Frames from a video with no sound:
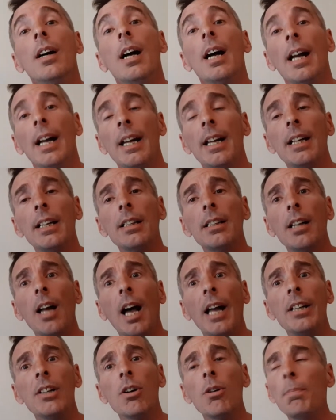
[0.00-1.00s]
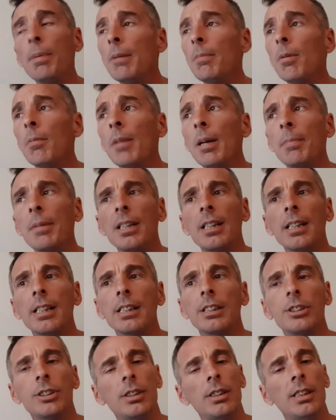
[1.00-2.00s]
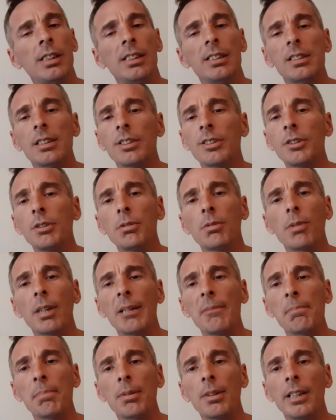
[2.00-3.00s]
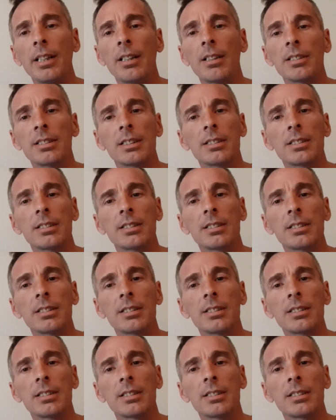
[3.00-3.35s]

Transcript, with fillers: And I know people might be thinking, geez, they're two great players.